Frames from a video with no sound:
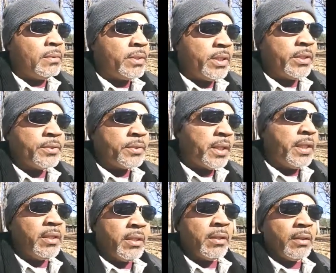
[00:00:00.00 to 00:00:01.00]
just
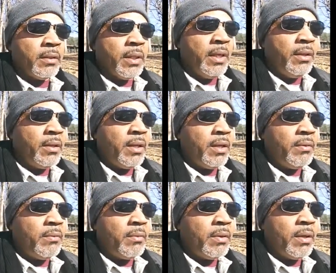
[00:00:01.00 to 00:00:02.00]
thinking
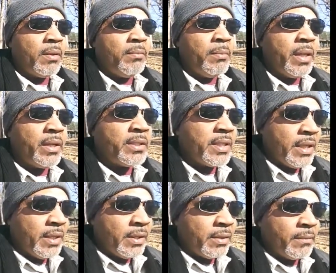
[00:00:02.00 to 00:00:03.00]
and
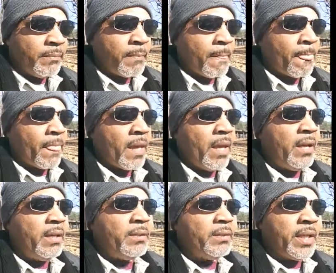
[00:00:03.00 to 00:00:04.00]
meditating
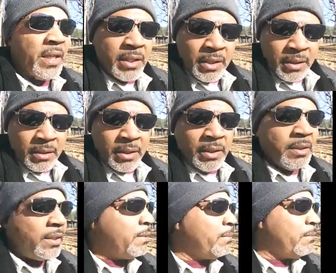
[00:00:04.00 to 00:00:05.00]
and thinking and
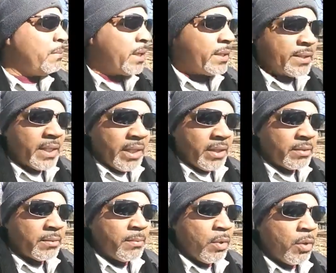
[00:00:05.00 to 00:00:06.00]
then meditating
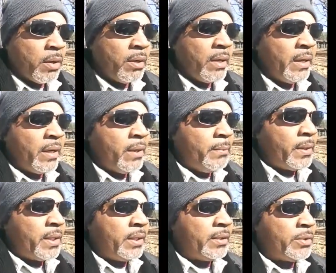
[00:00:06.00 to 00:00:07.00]
some more,
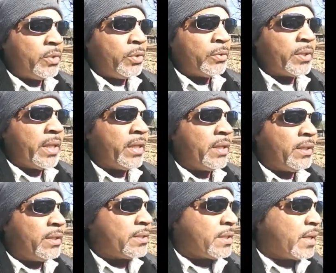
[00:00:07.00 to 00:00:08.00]
because
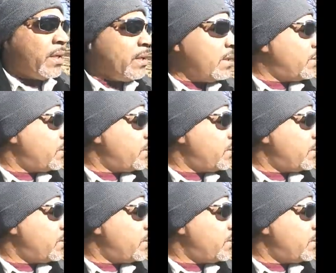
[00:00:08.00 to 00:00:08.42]
thinking is a